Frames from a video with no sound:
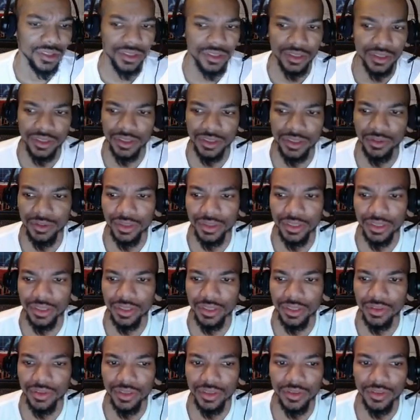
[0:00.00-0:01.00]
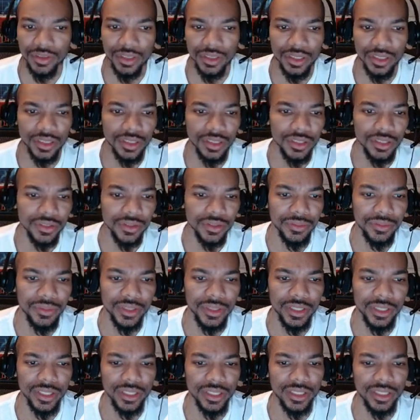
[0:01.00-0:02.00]
this one is going to look a little
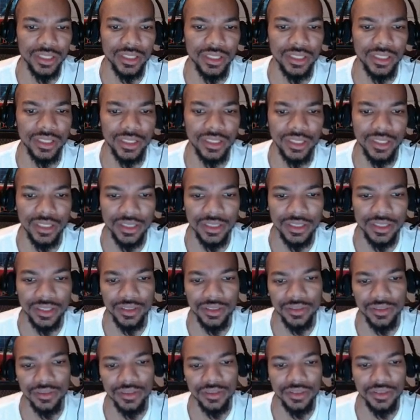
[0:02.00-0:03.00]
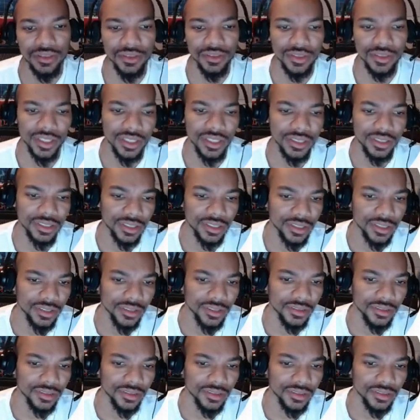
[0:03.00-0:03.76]
bit, a little nicer.